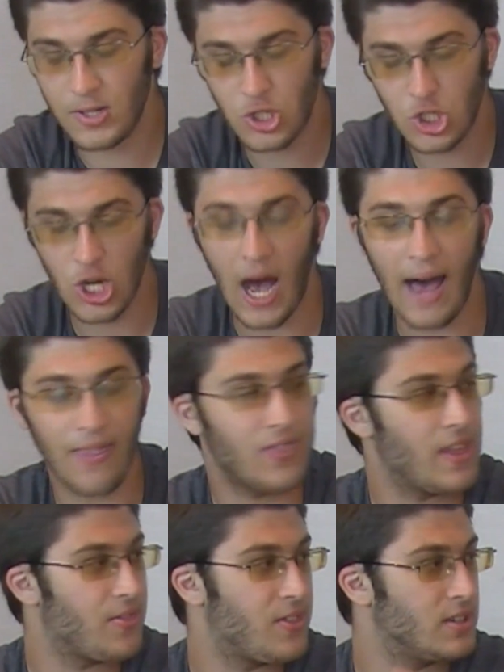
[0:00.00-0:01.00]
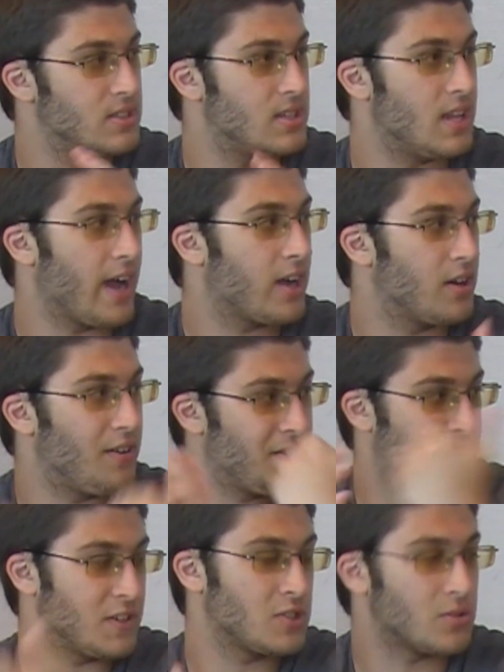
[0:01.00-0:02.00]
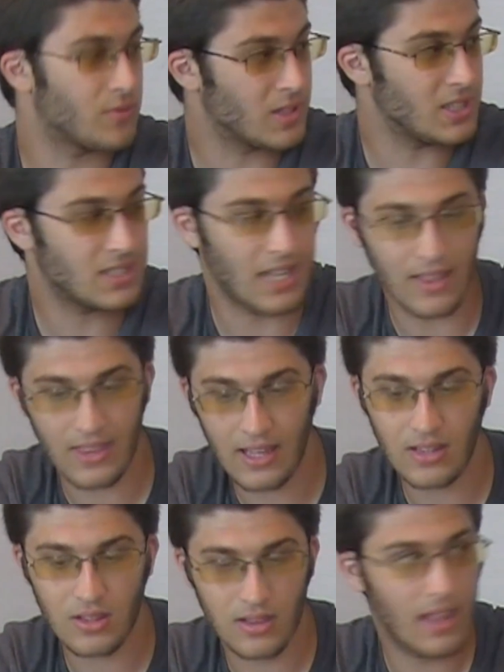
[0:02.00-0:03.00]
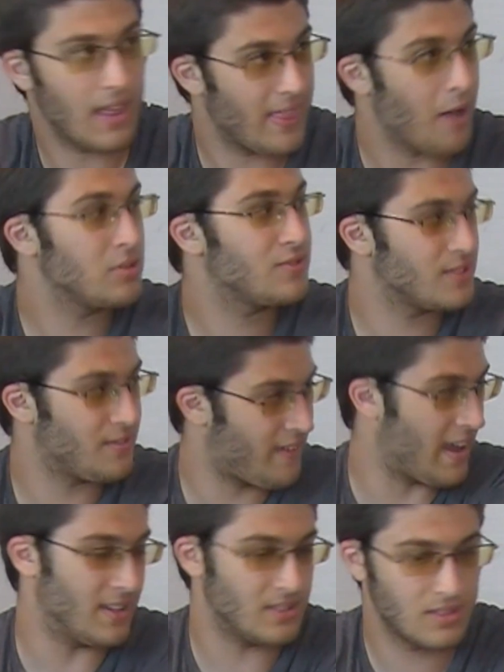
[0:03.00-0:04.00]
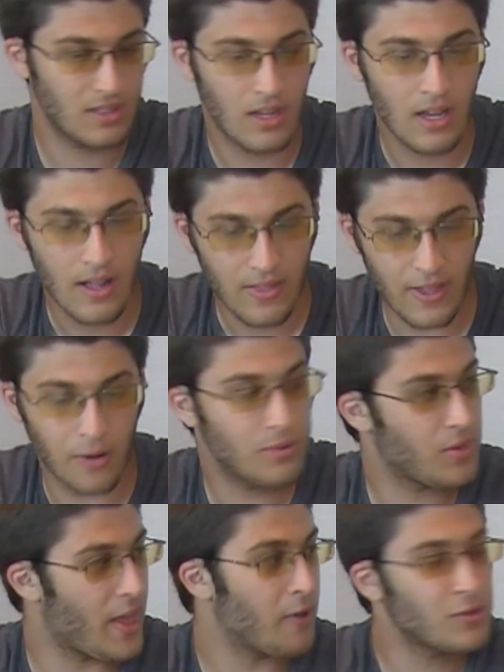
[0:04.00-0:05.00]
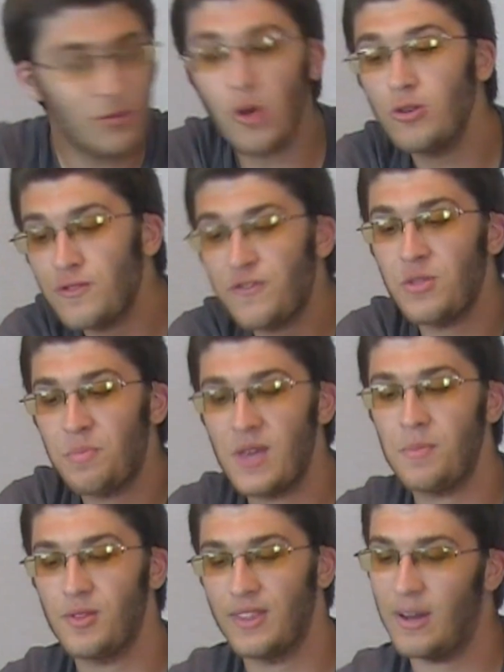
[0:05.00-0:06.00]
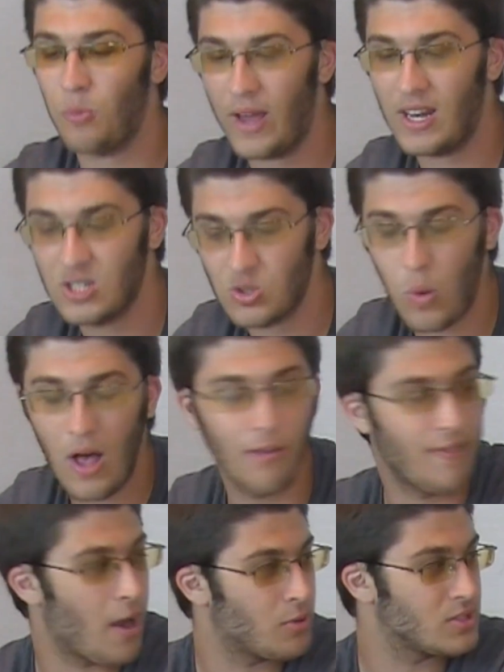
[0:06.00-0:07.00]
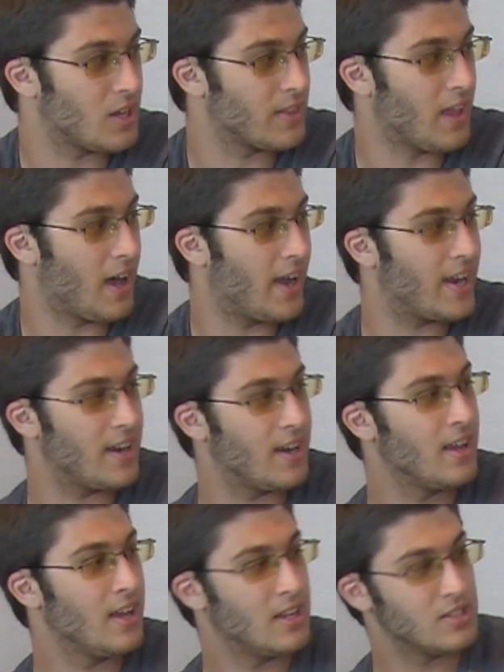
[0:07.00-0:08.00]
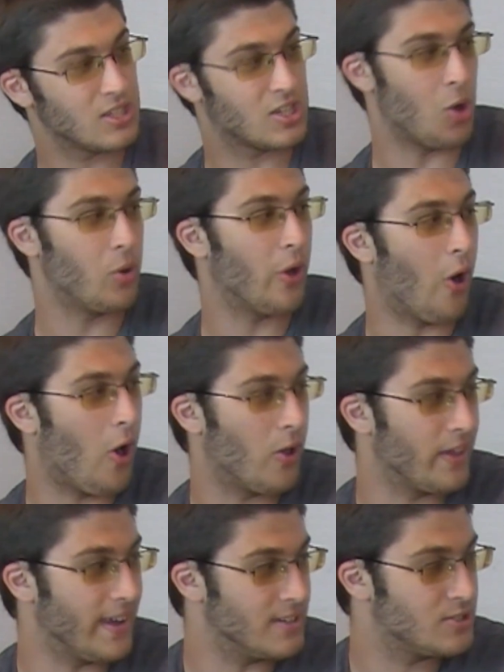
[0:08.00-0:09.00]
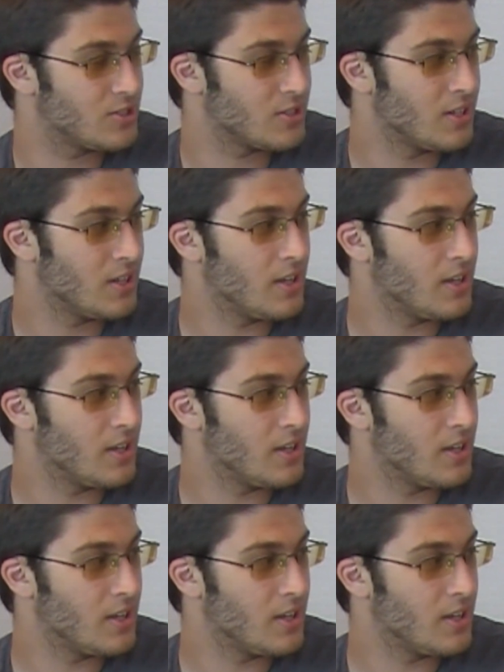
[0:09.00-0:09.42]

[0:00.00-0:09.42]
been shot that they're not gonna officially release that. That was for the fans. Those are for the people that waited 12 hours online to go in a Hall H.